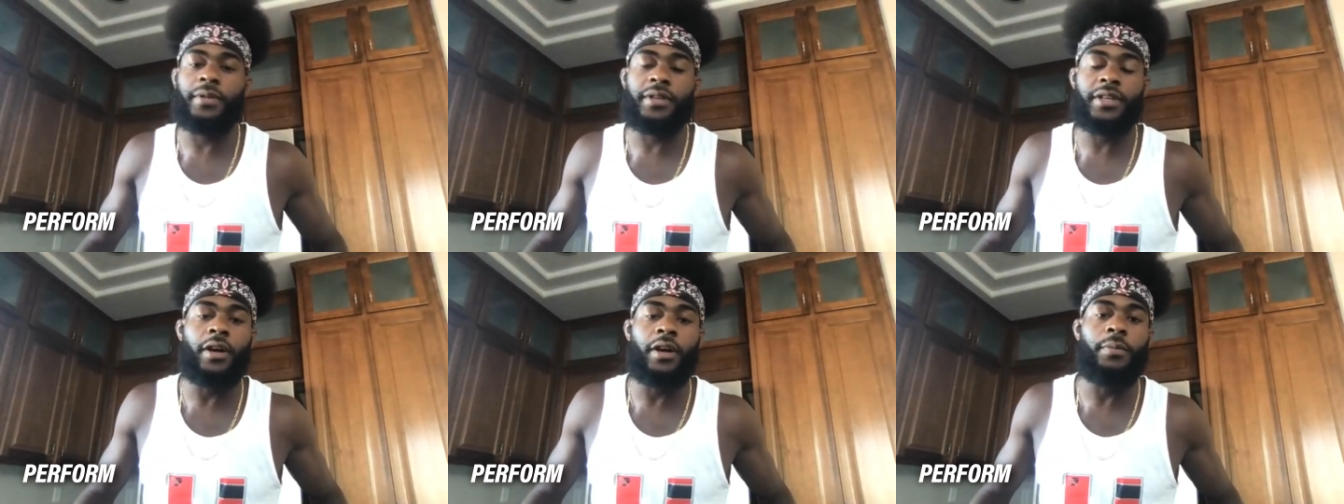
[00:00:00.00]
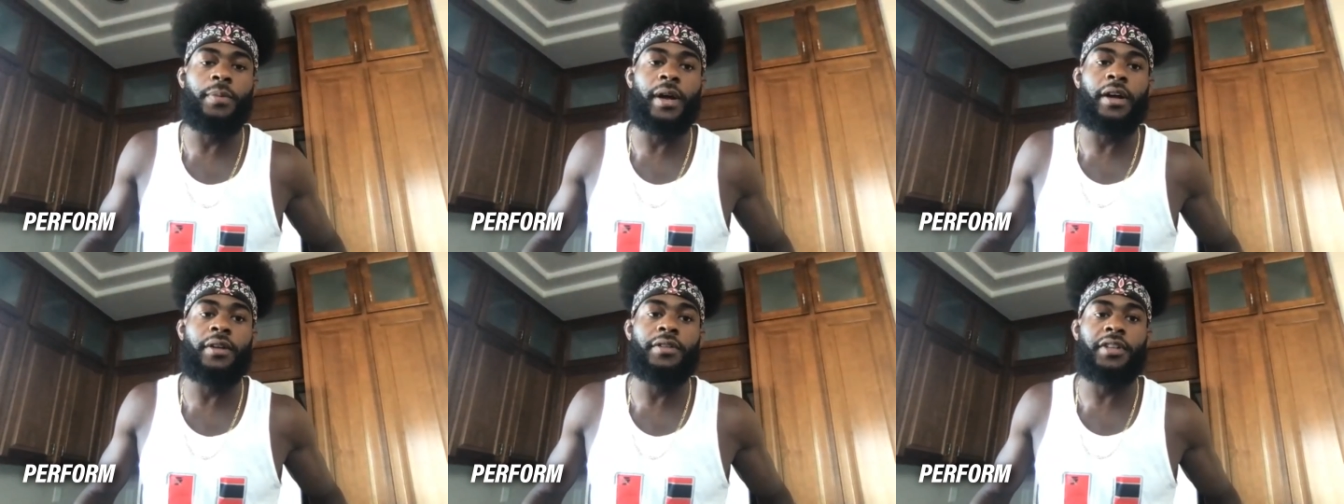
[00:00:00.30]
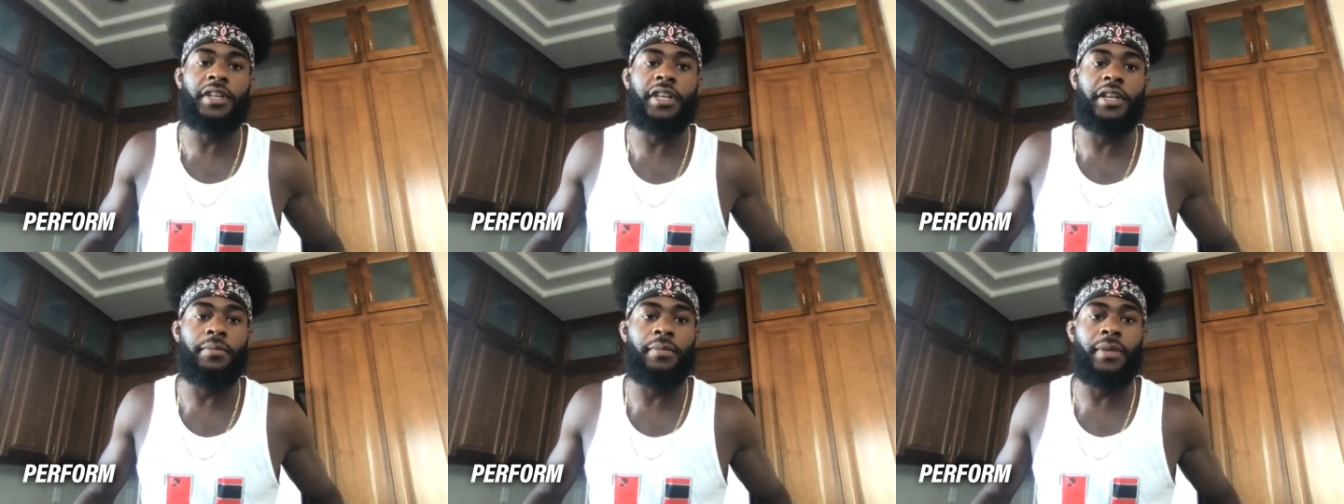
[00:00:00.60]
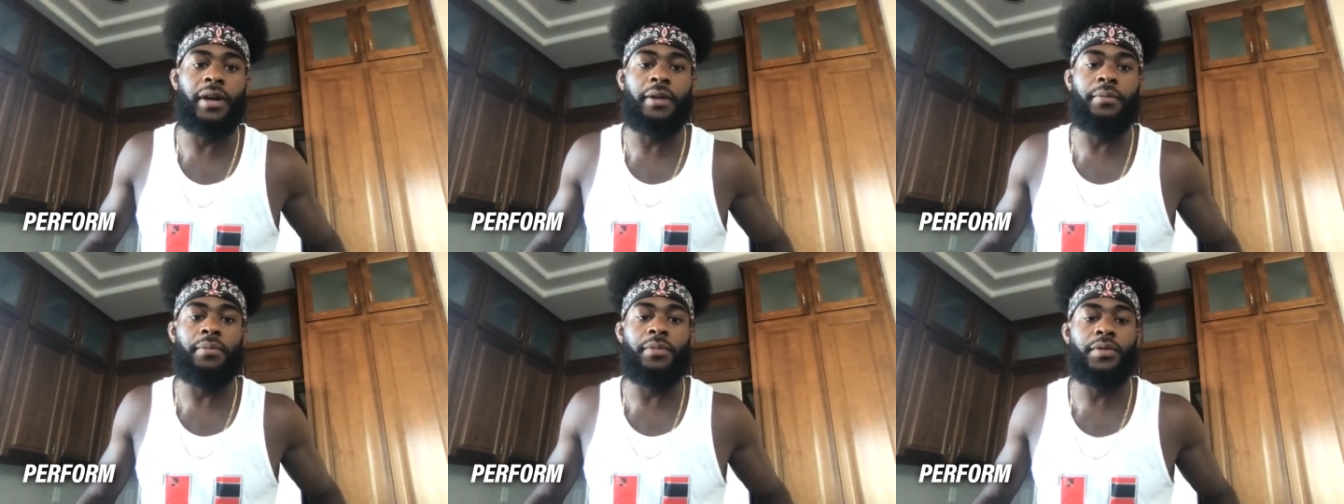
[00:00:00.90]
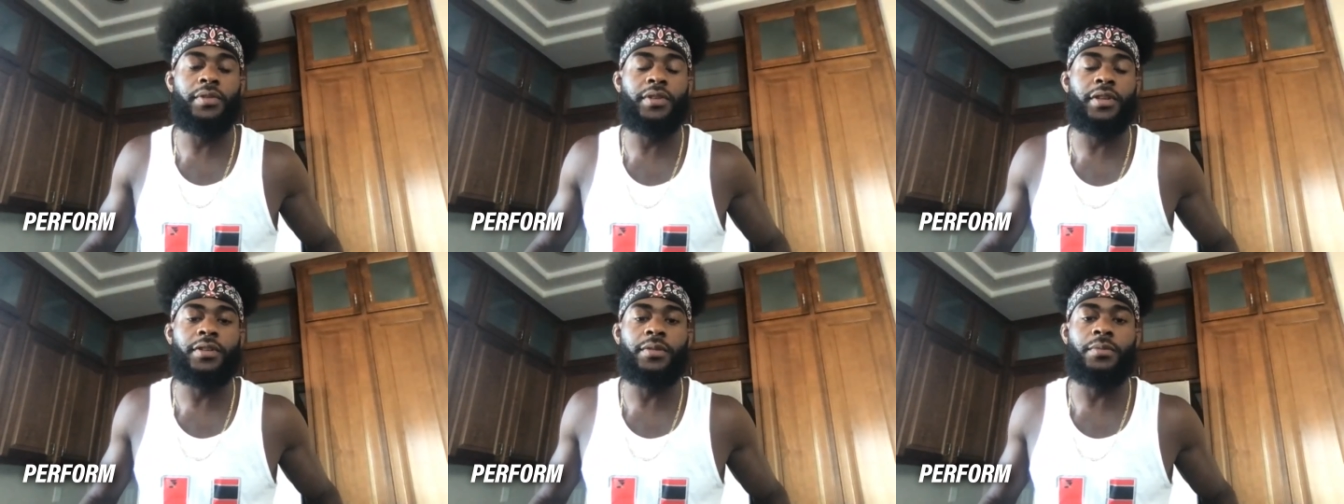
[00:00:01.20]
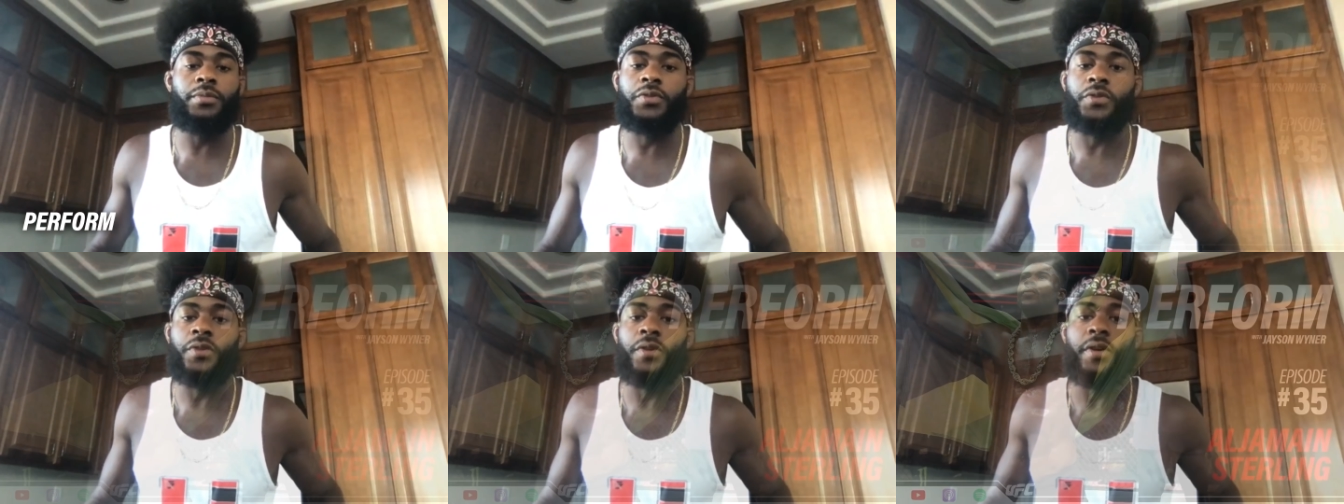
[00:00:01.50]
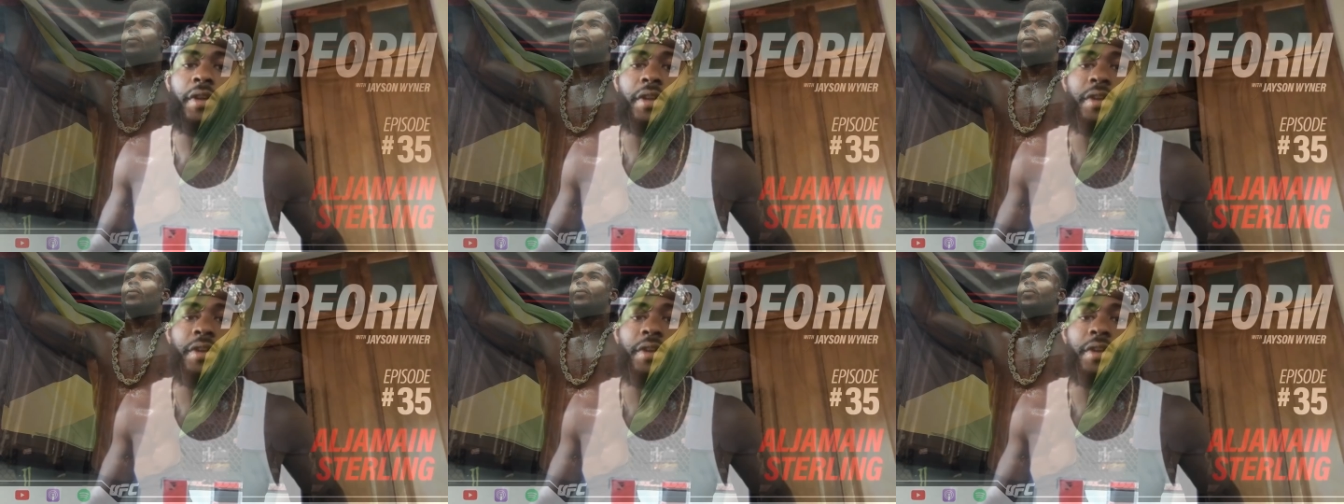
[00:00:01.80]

help out to keep my immune system strong and